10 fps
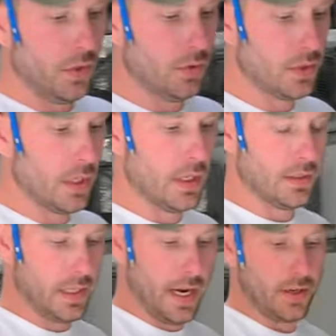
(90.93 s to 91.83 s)
use a
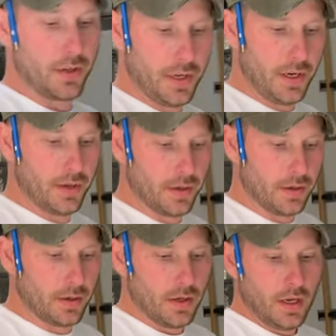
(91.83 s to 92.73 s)
sander
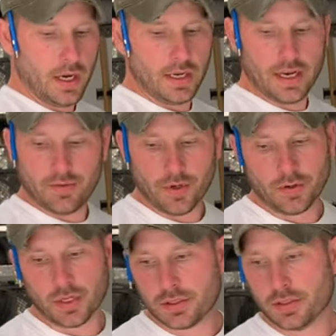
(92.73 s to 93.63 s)
here, and I have no
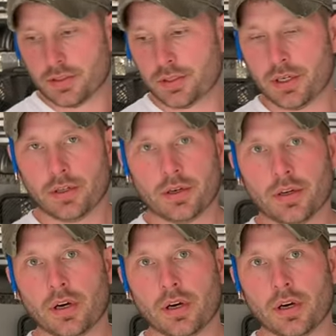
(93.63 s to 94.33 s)
dust in the trailer at